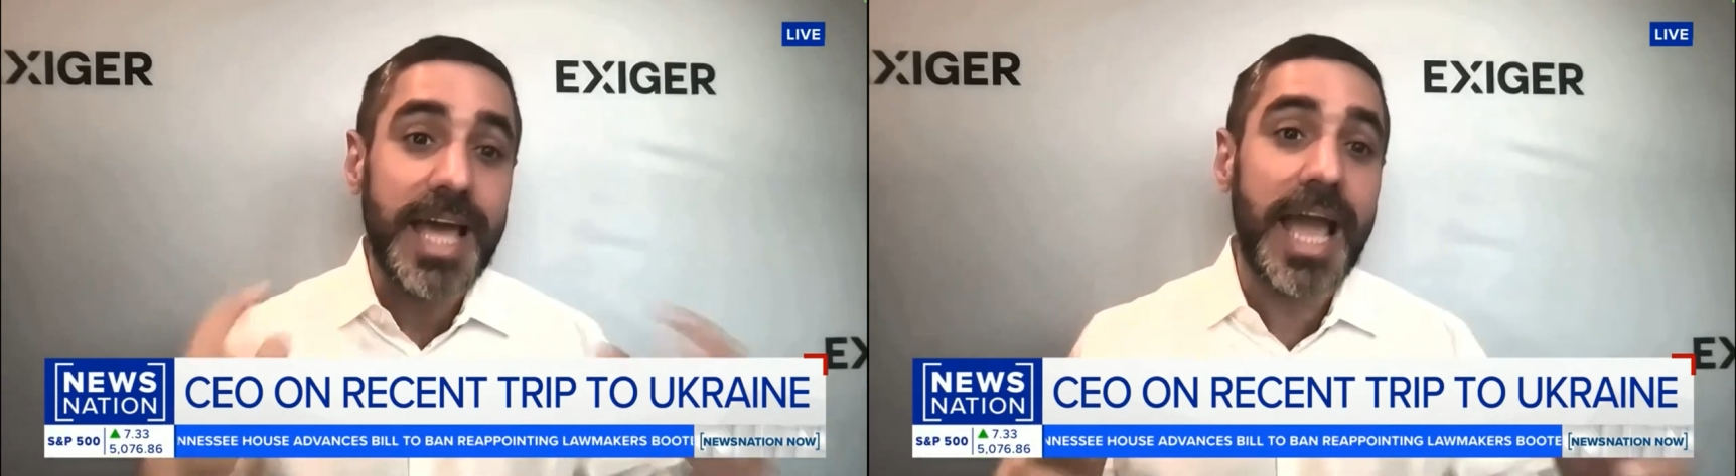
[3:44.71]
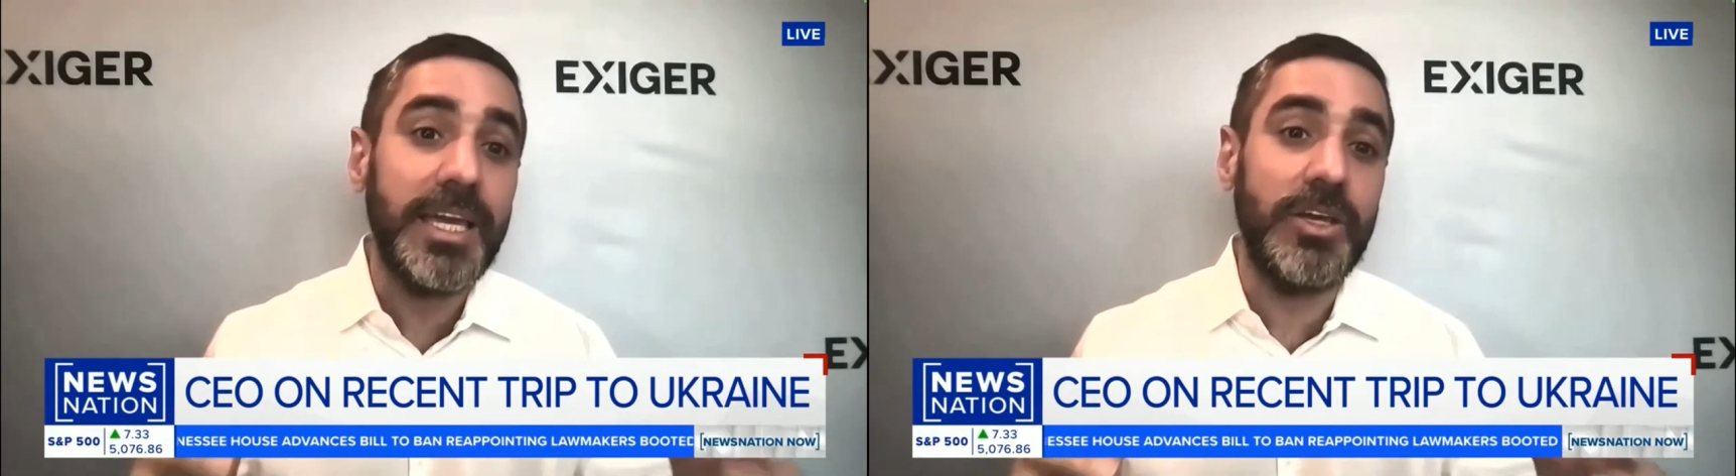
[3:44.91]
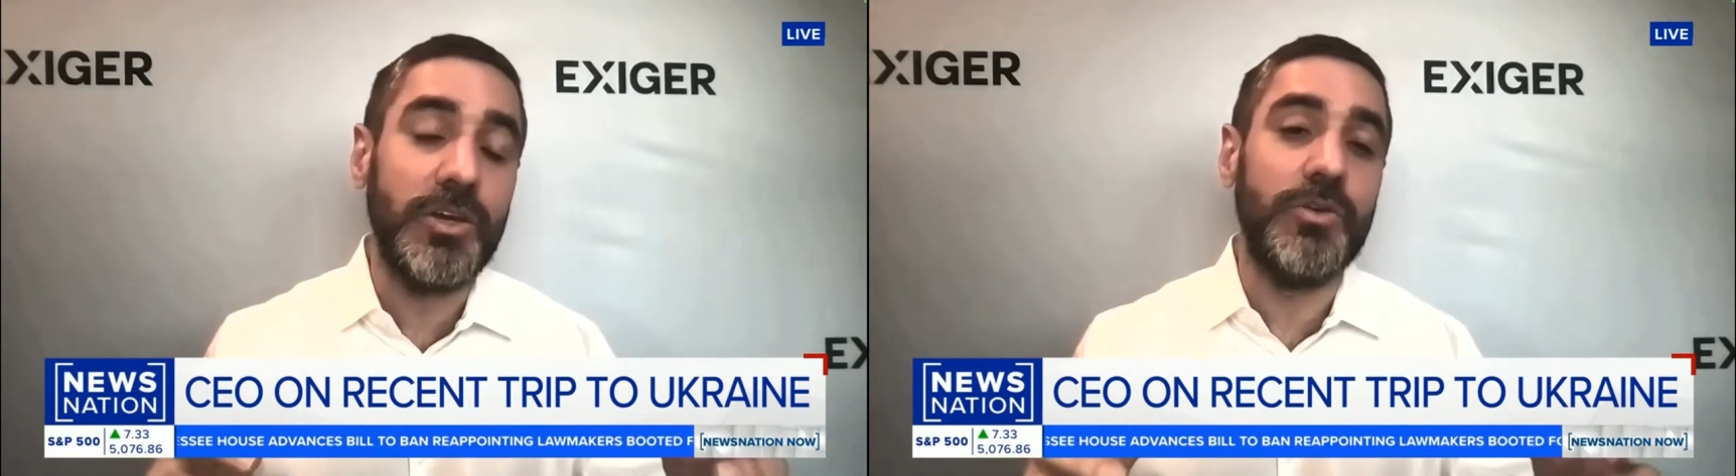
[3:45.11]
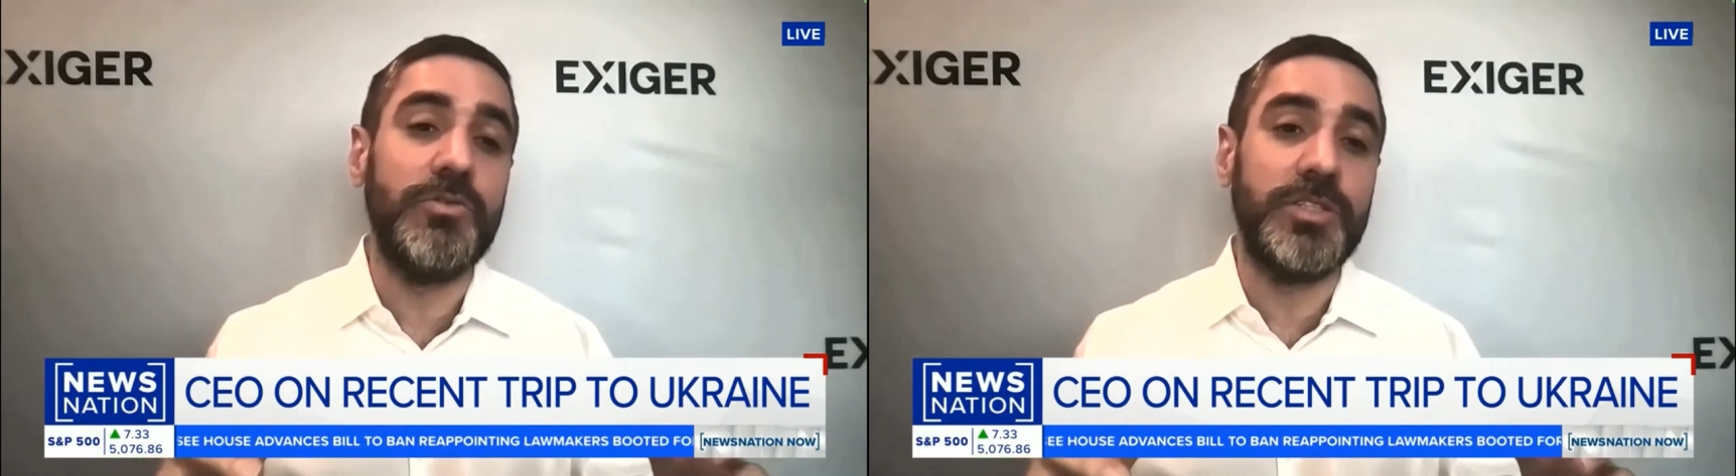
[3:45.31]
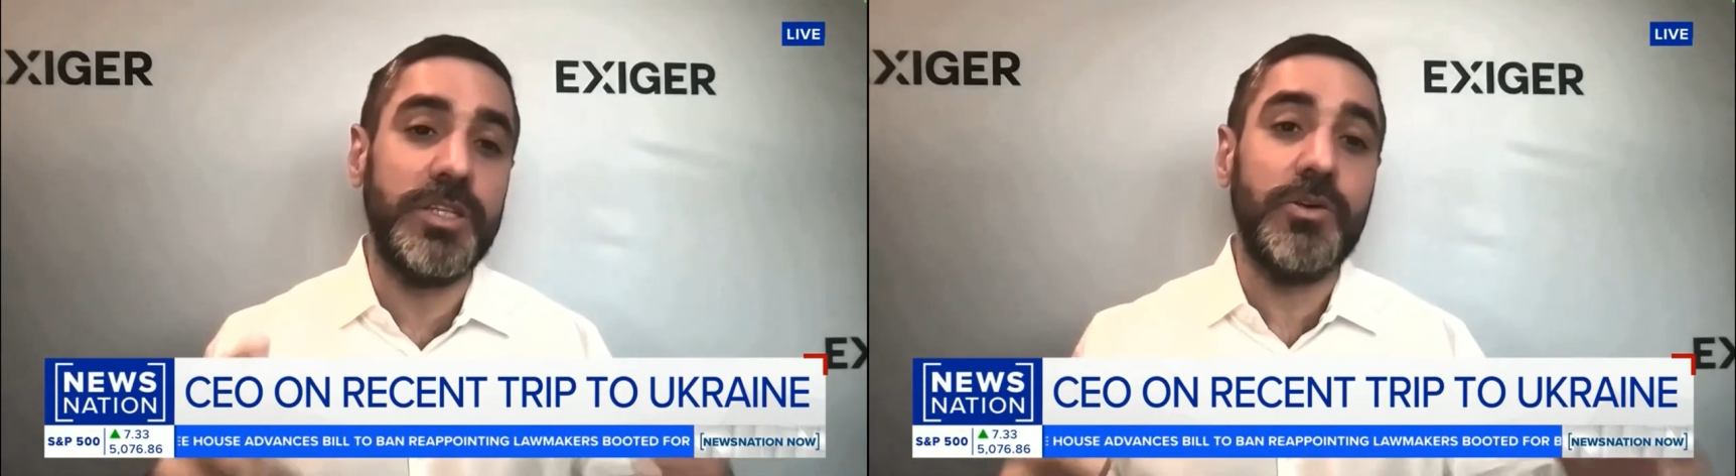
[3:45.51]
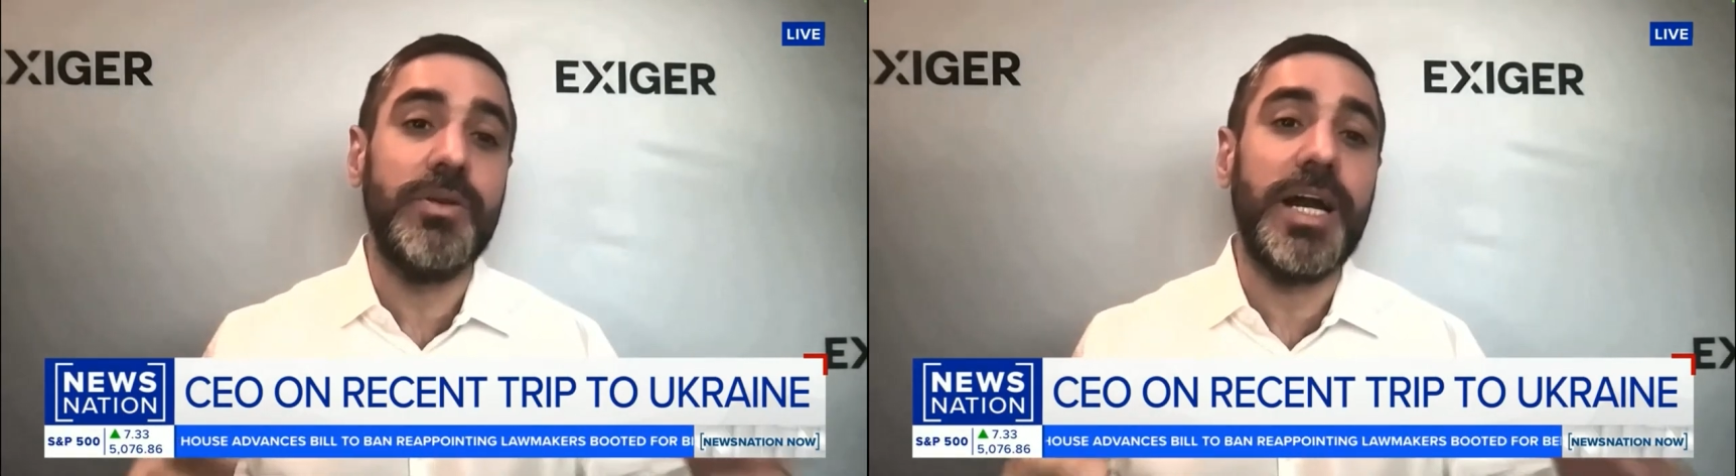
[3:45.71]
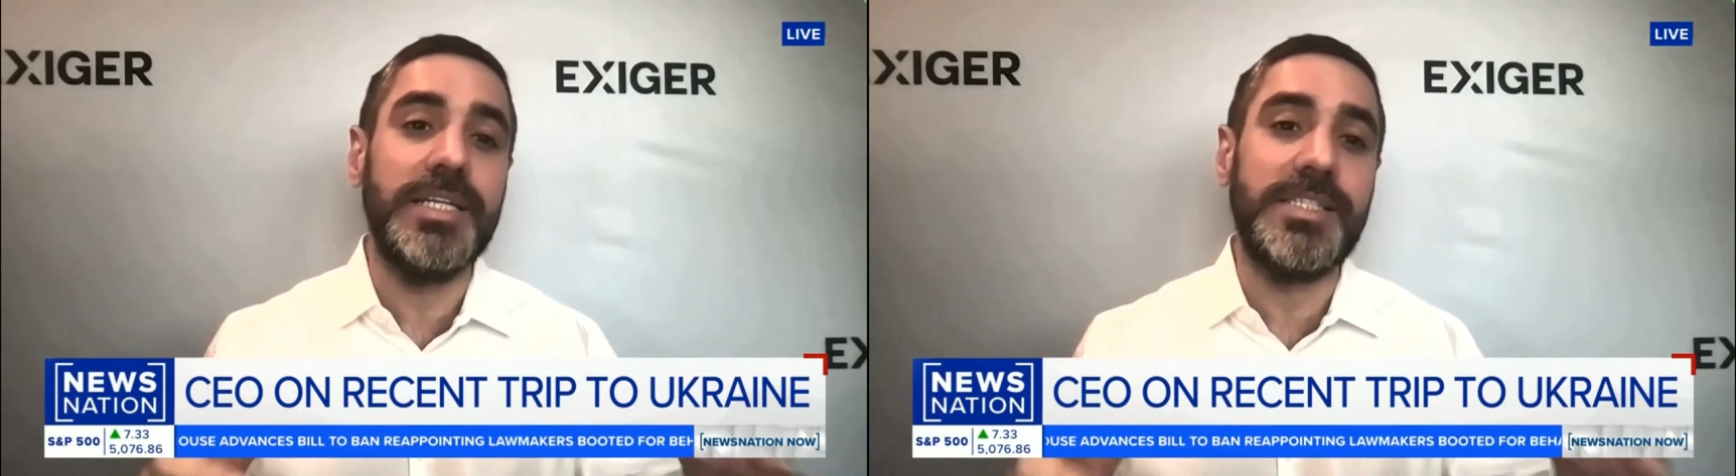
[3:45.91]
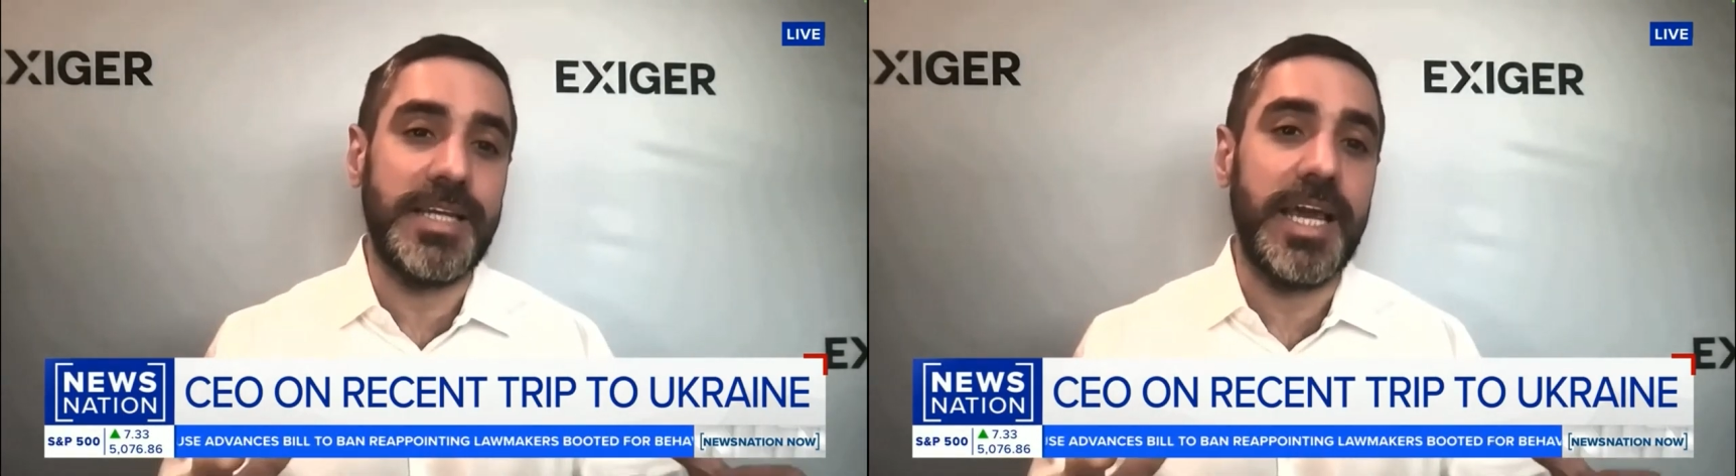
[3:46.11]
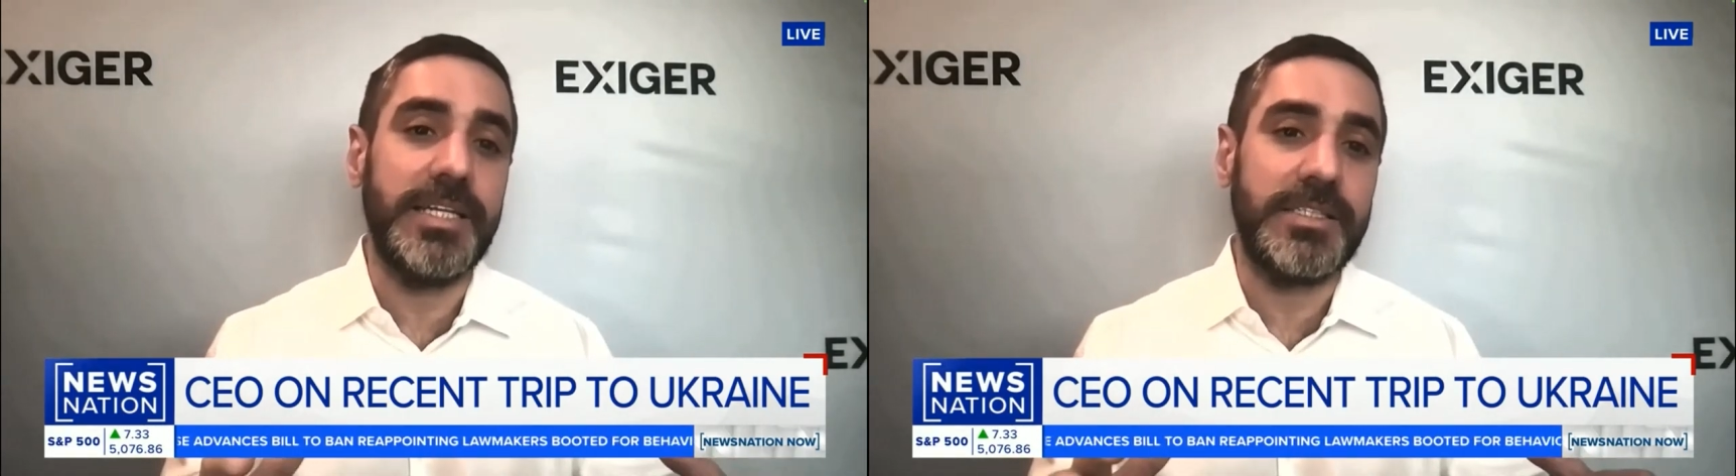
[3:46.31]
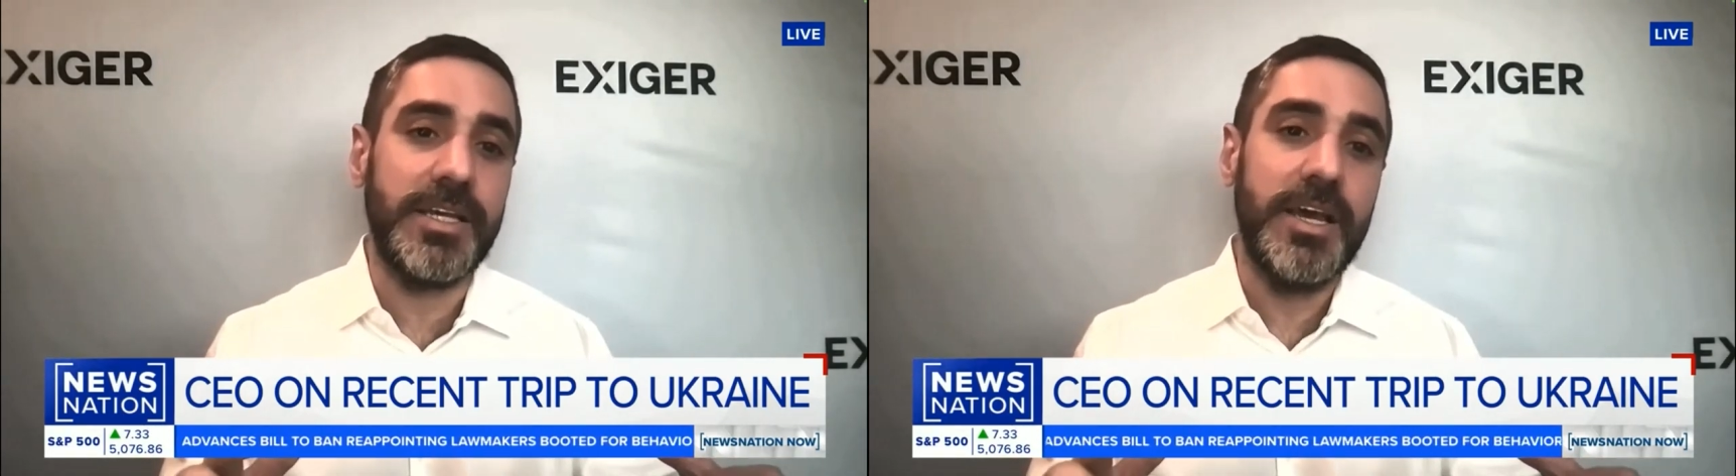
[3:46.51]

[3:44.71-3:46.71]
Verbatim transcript: Thank you to the United States. Right.